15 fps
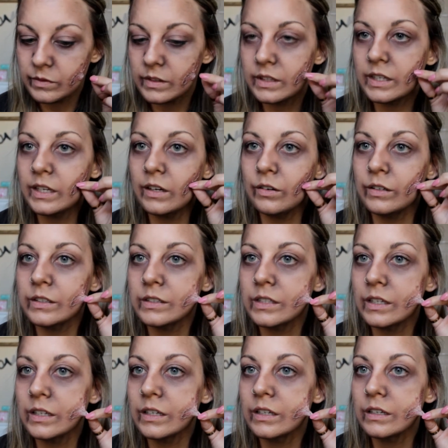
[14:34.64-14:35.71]
See how it's
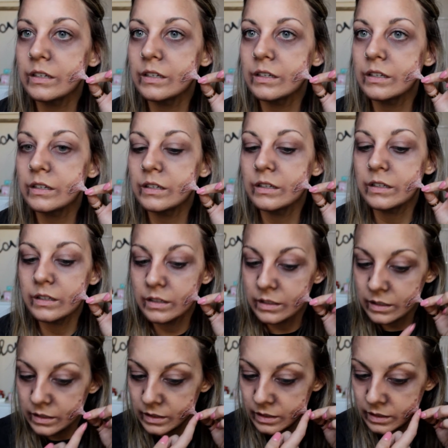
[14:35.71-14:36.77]
like,
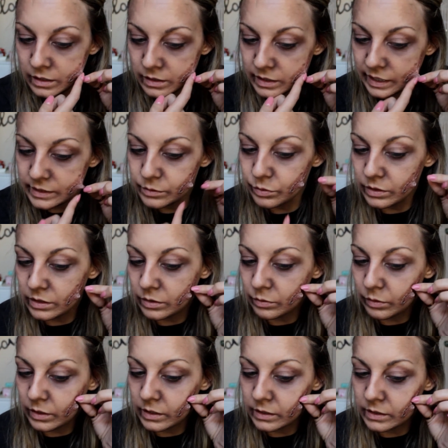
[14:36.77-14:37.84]
that's what you
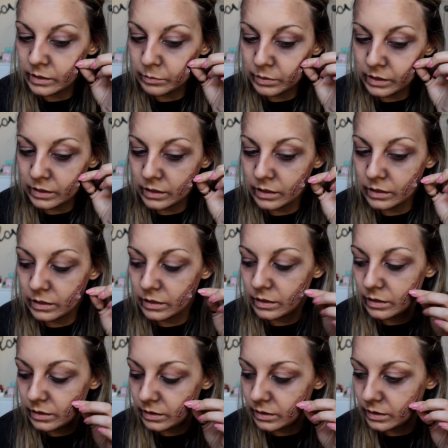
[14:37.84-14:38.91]
want it to be
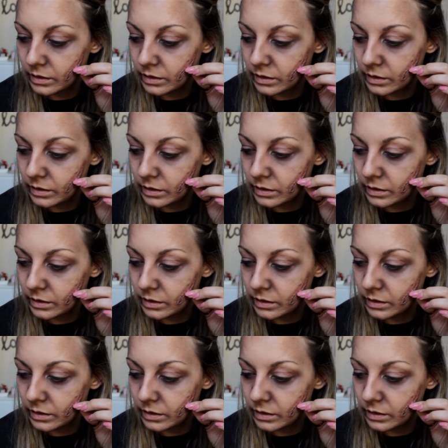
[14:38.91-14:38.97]
like.